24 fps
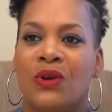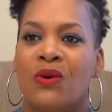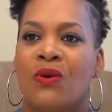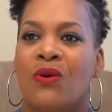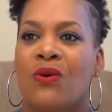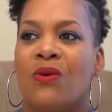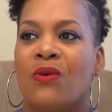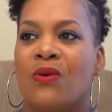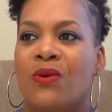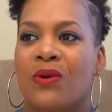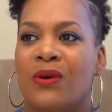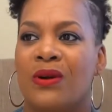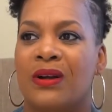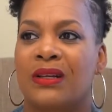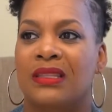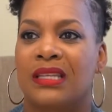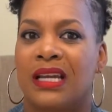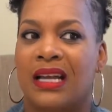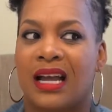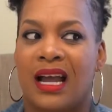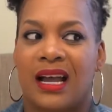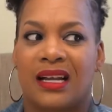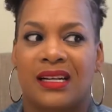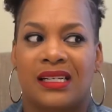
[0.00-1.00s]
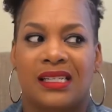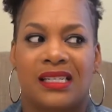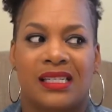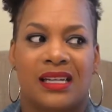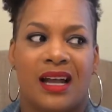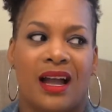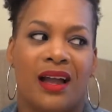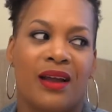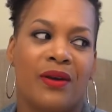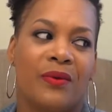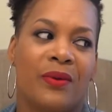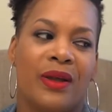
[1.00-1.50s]
or they kind of
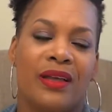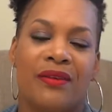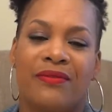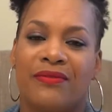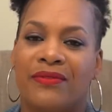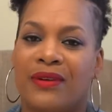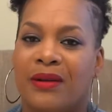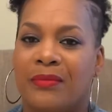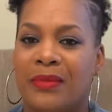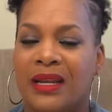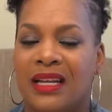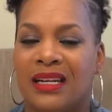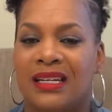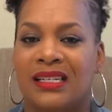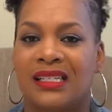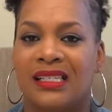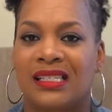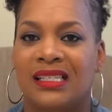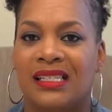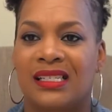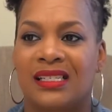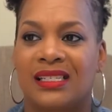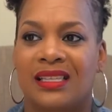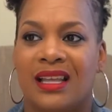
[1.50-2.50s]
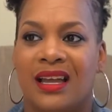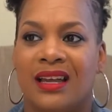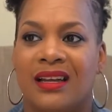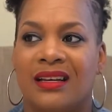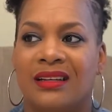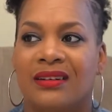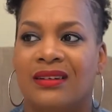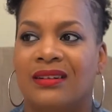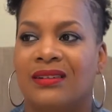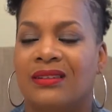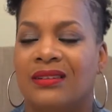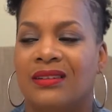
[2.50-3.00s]
shy away from it and it's just like,
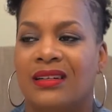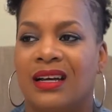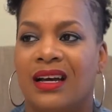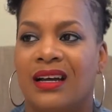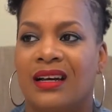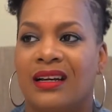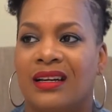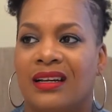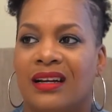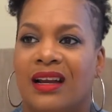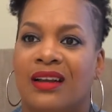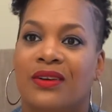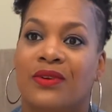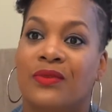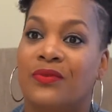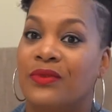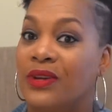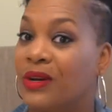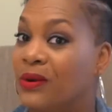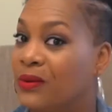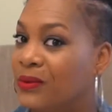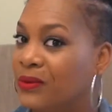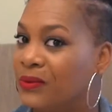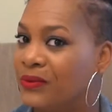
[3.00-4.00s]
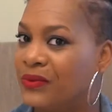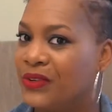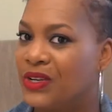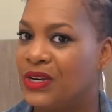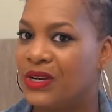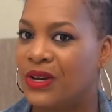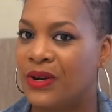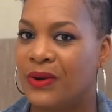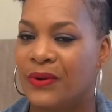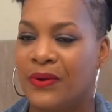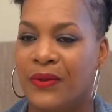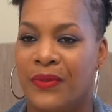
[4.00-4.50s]
oh God, I don't know,
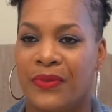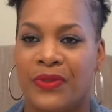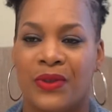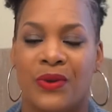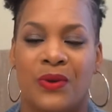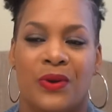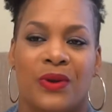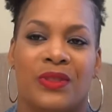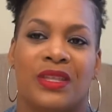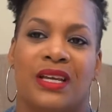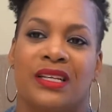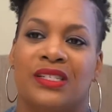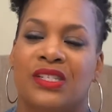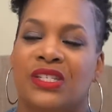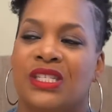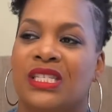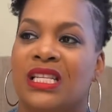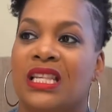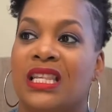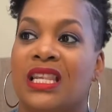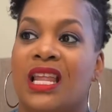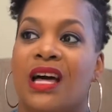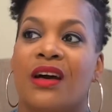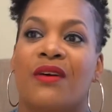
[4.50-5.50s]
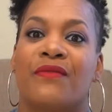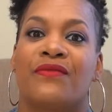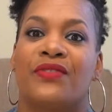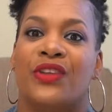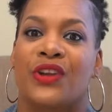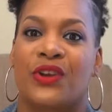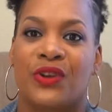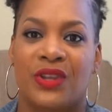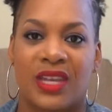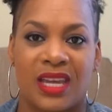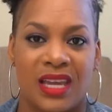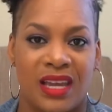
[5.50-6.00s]
or they just love
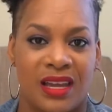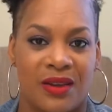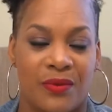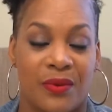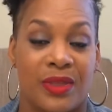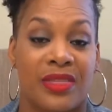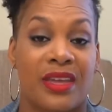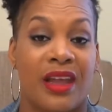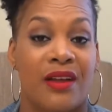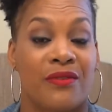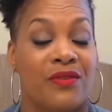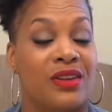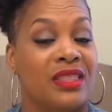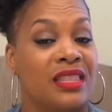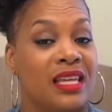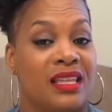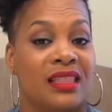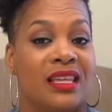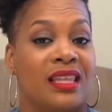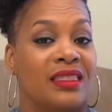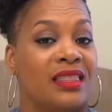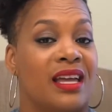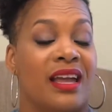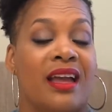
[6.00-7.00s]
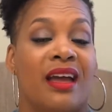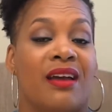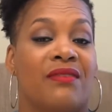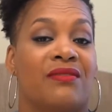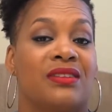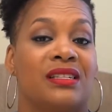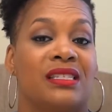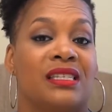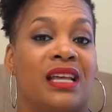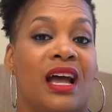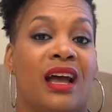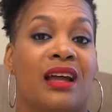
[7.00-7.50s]
their kid with everything that they have
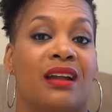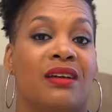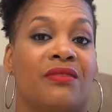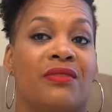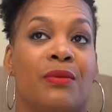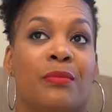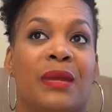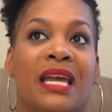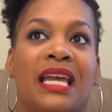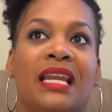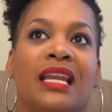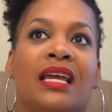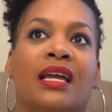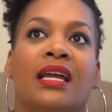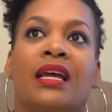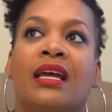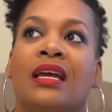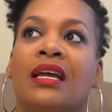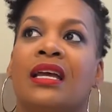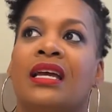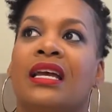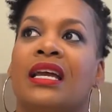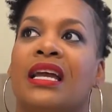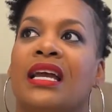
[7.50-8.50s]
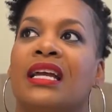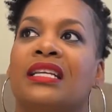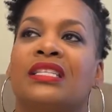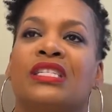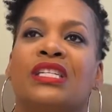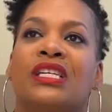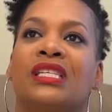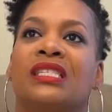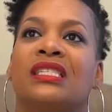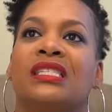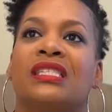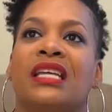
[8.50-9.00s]
inside of them. And it
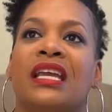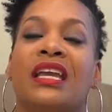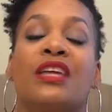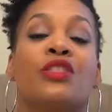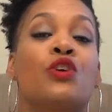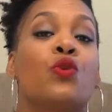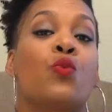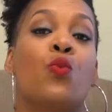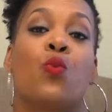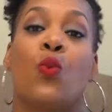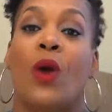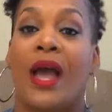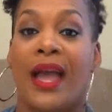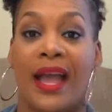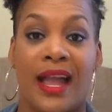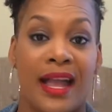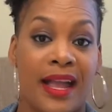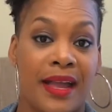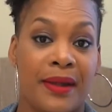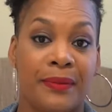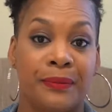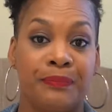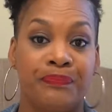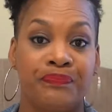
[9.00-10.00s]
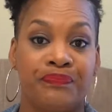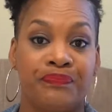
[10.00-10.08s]
just, either way,